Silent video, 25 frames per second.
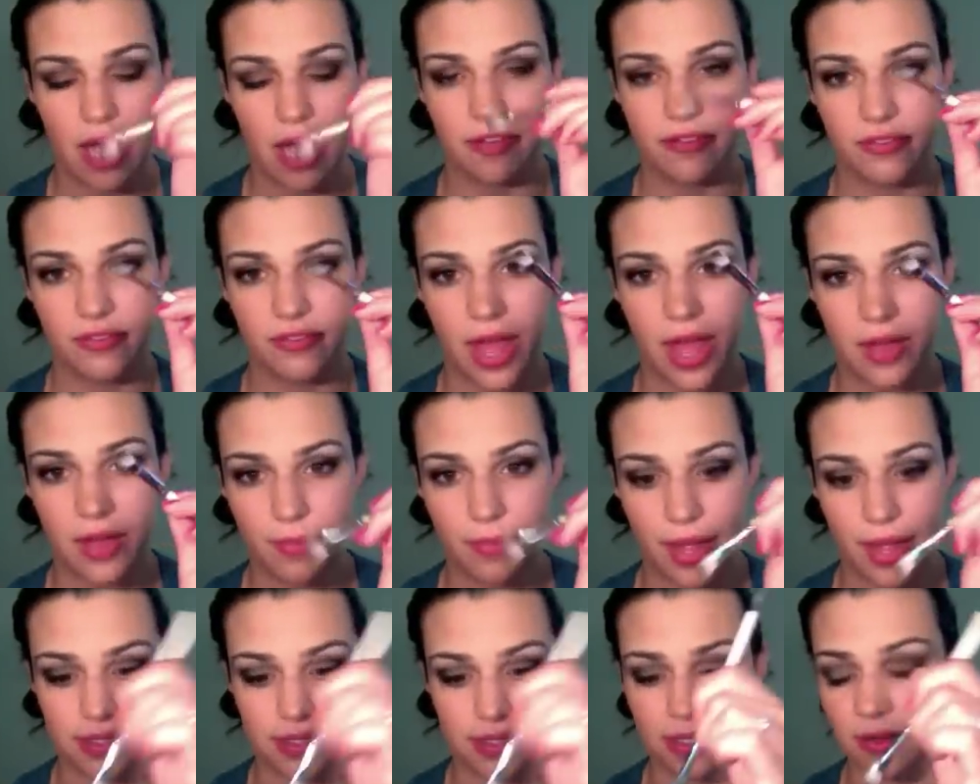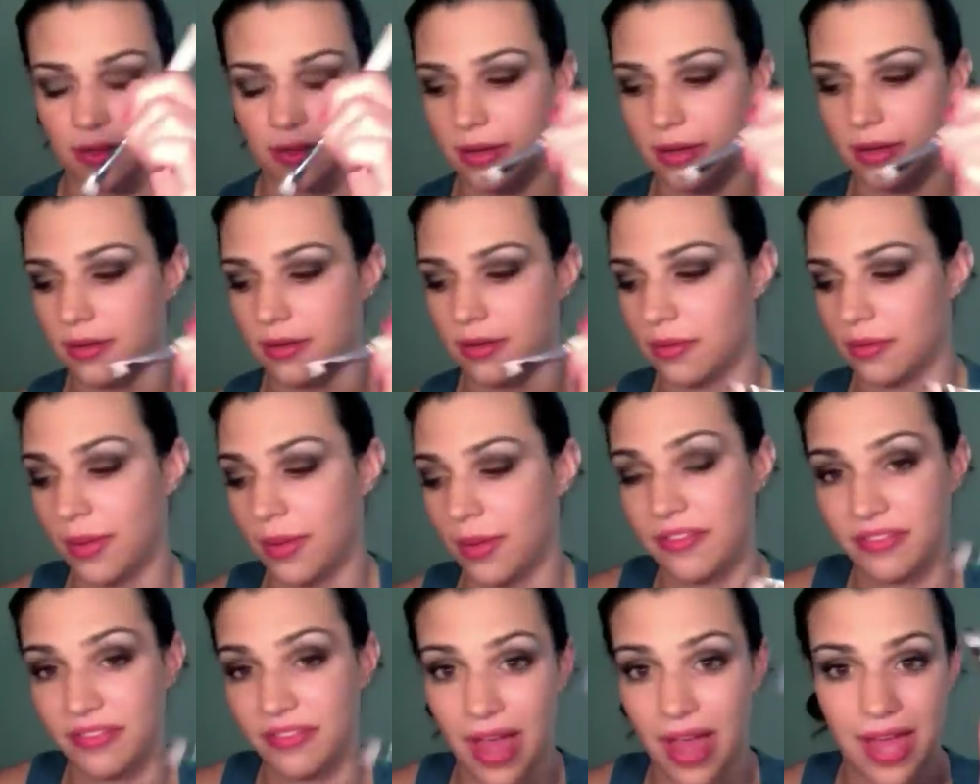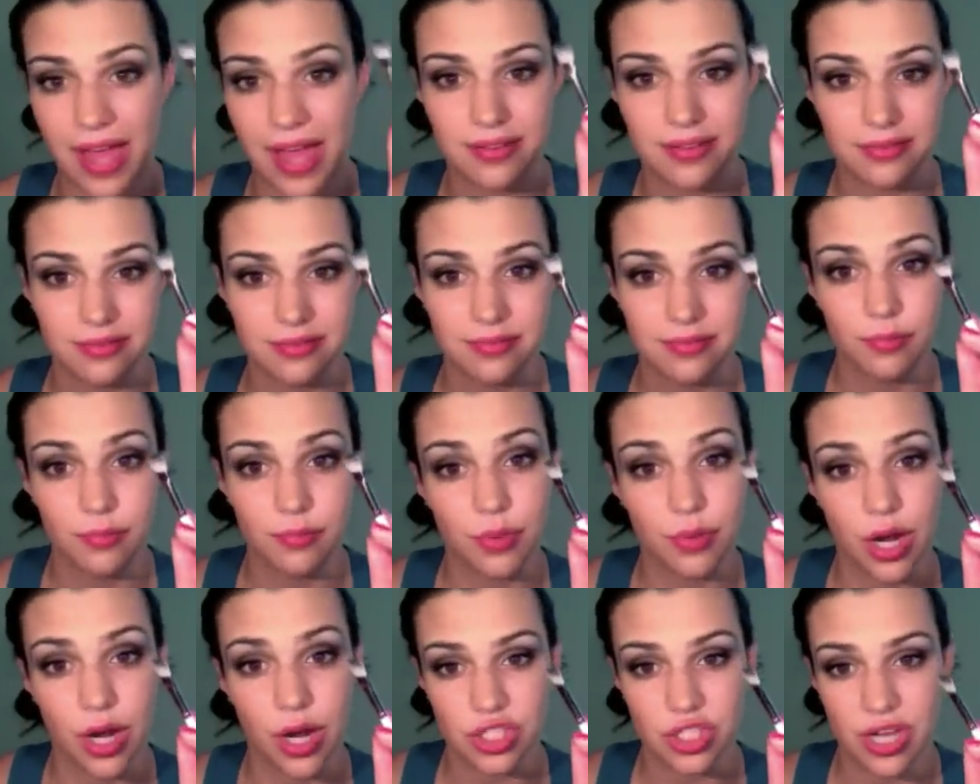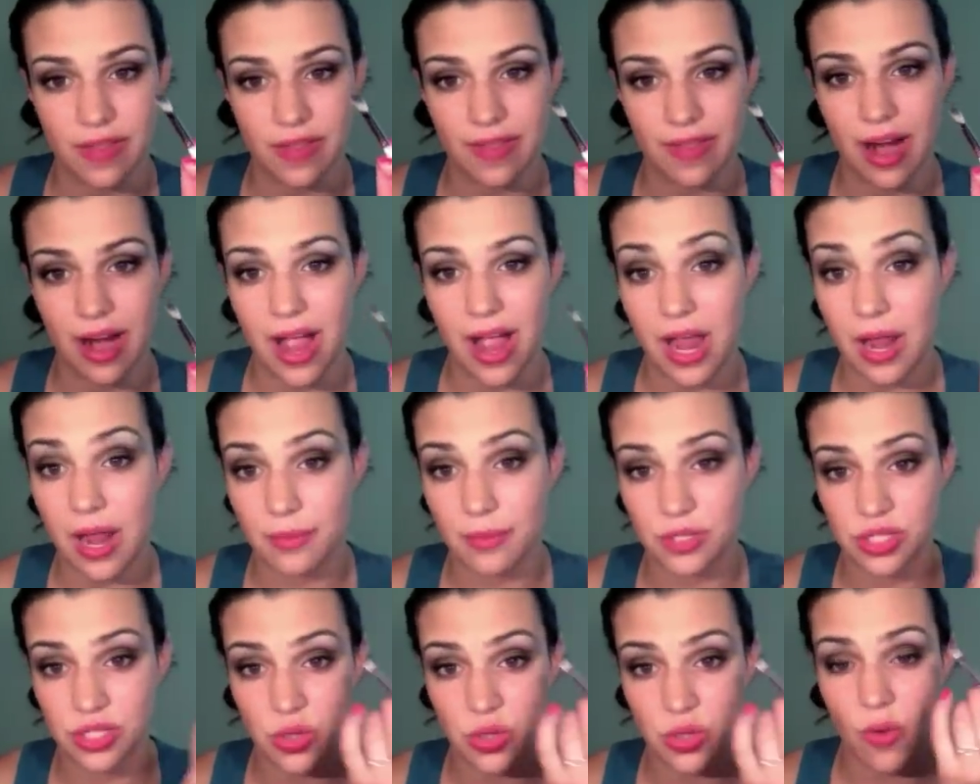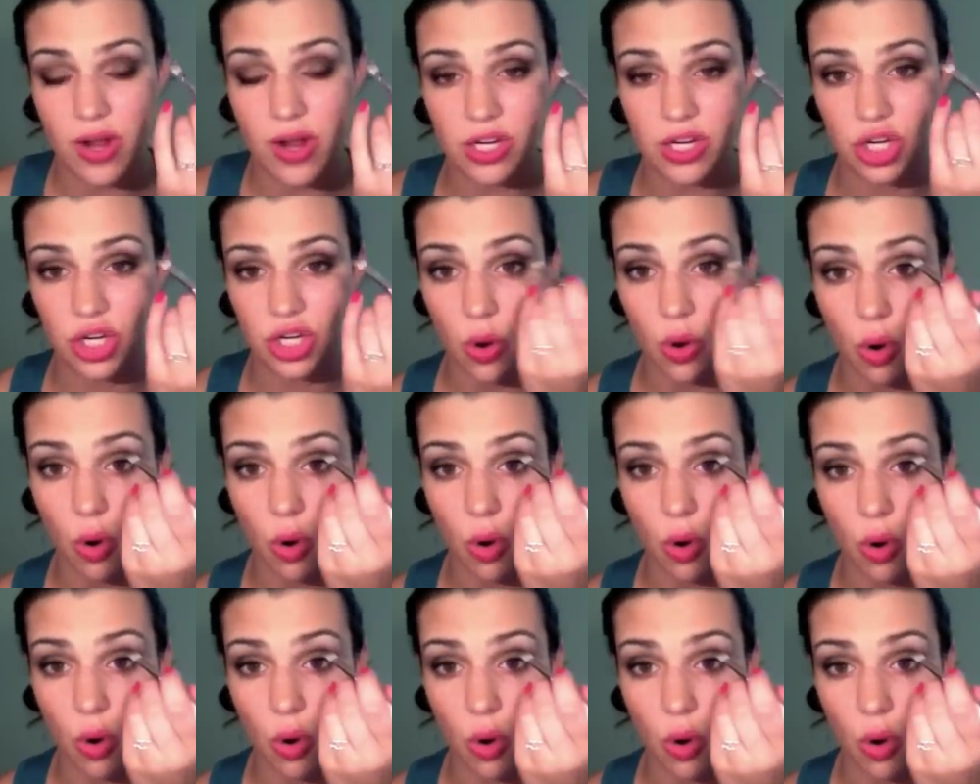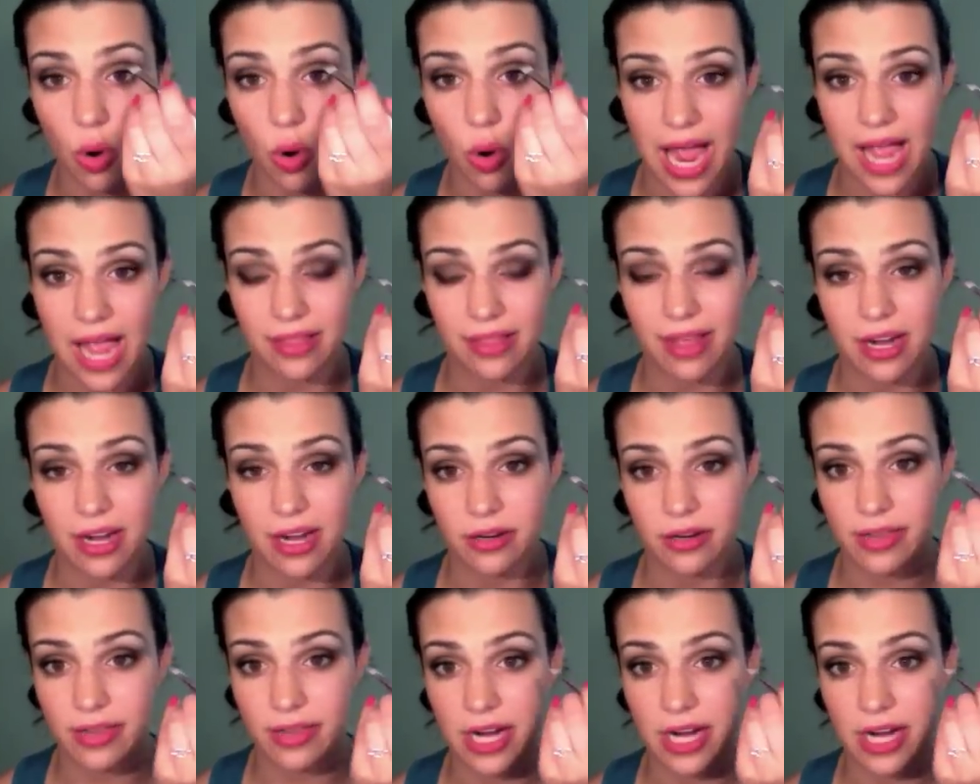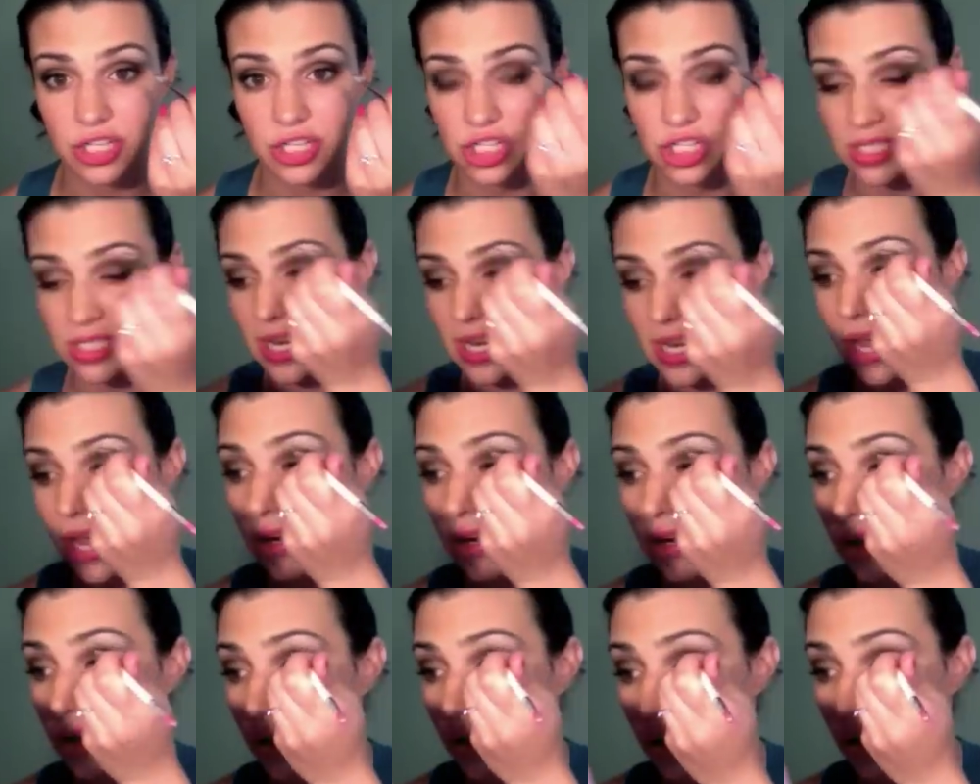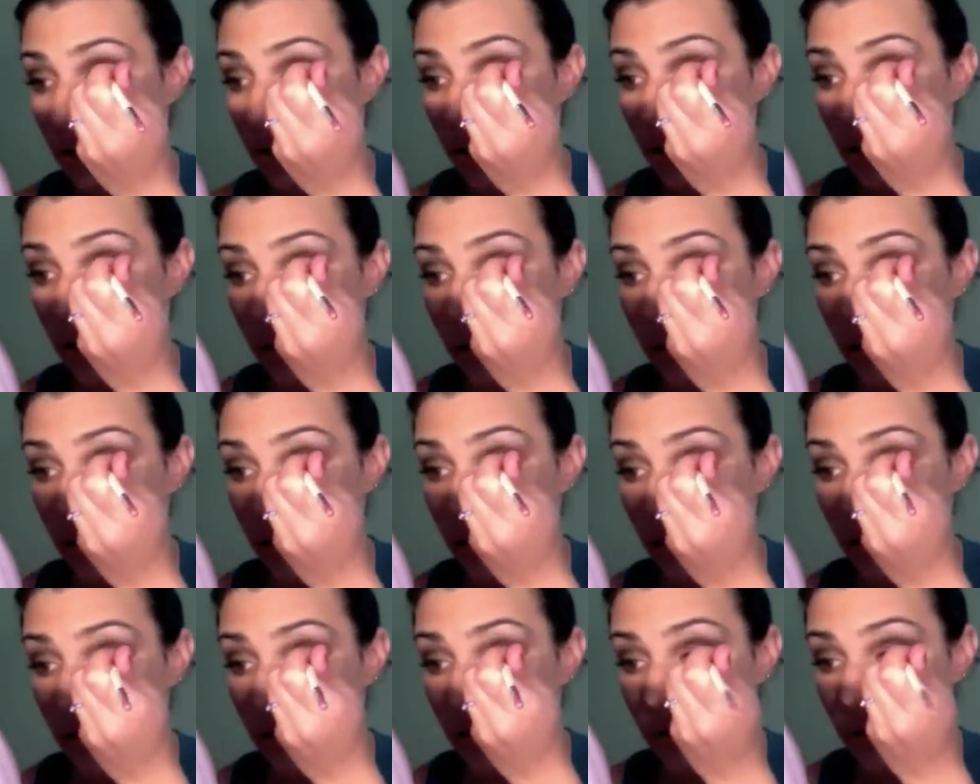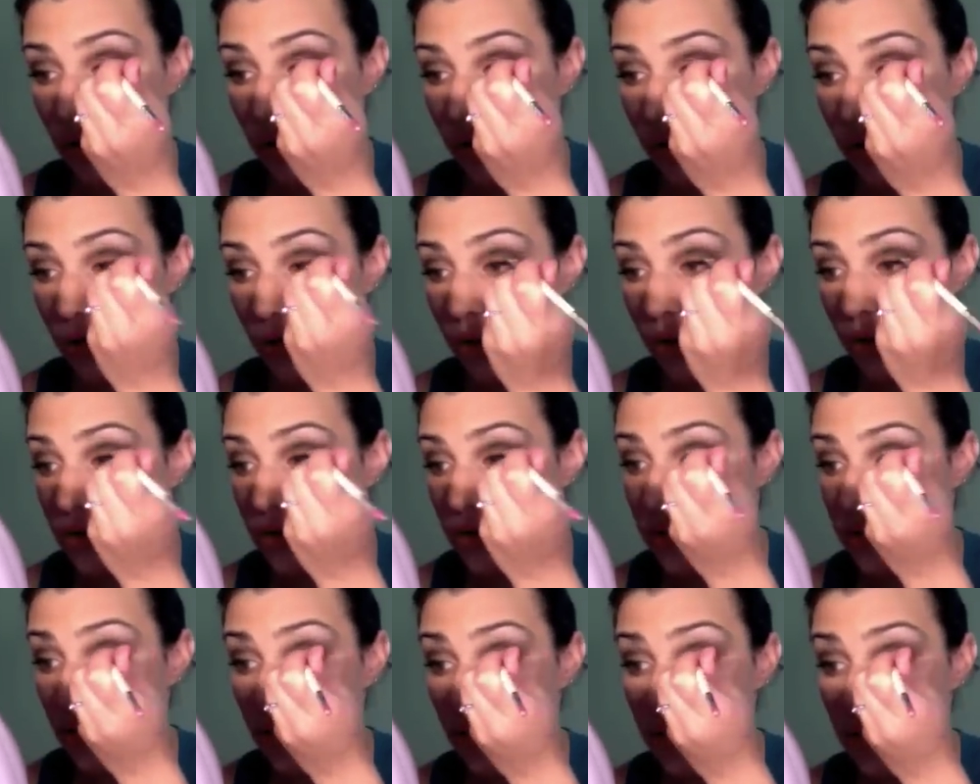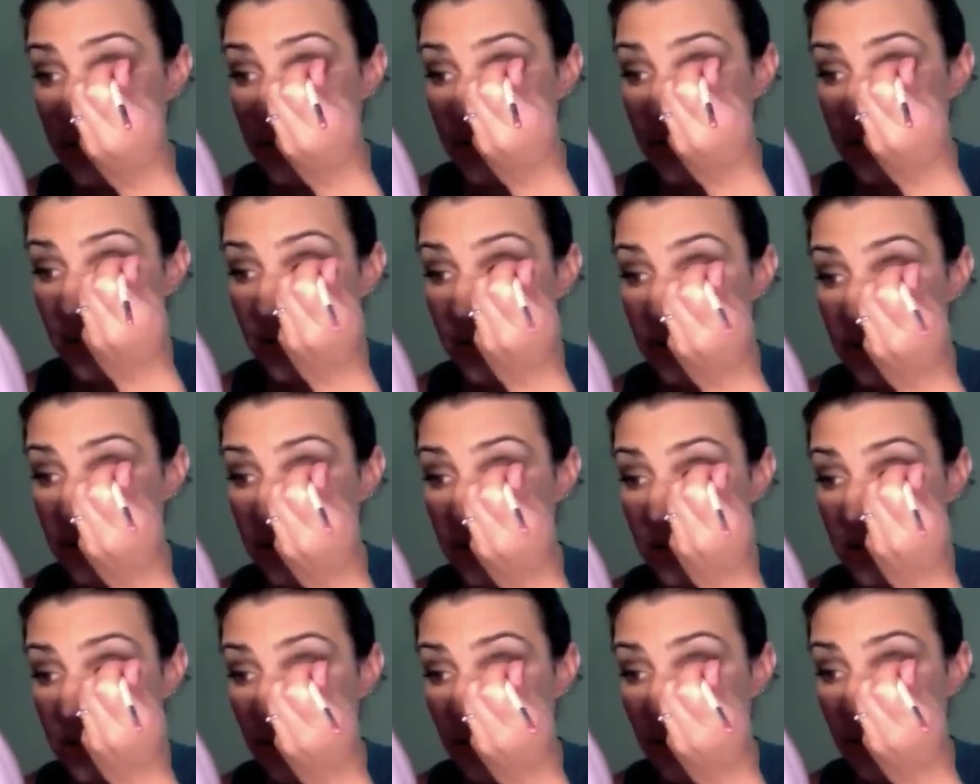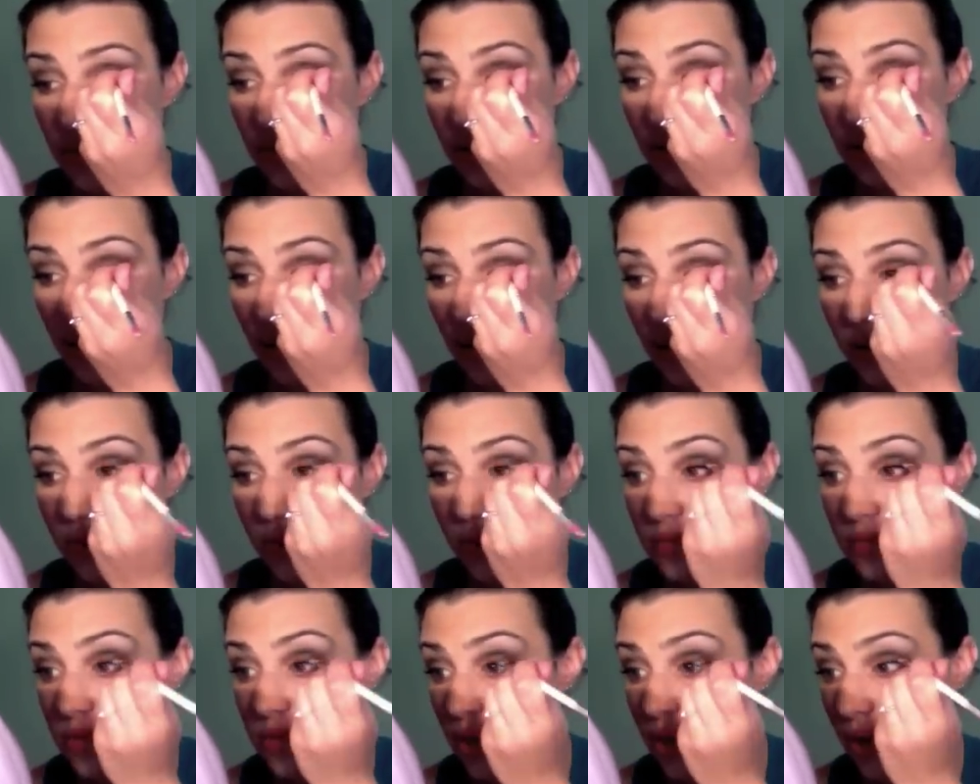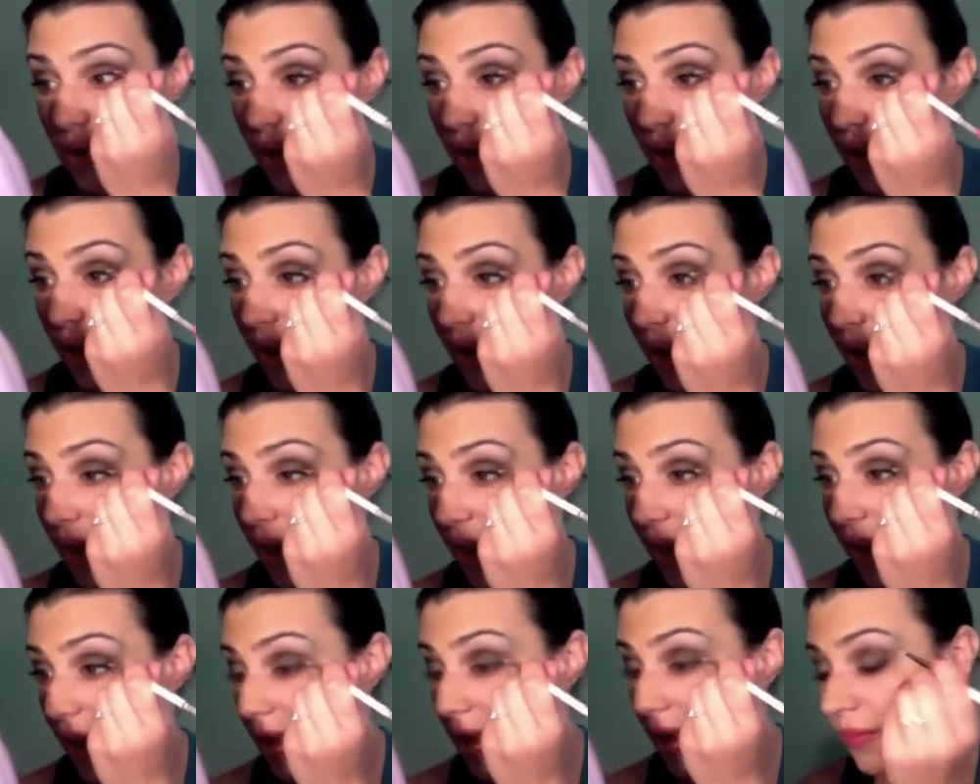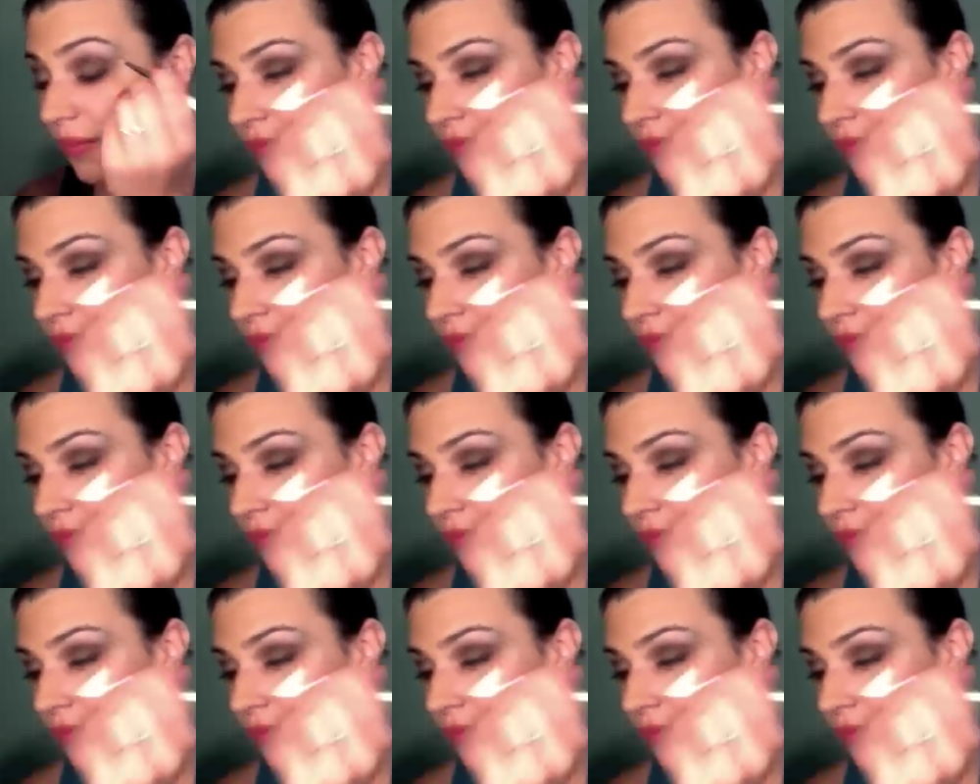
flat pencil, or my flat brush in there, and I'm just going to go over the eyeliner that I just did. So this does two things. It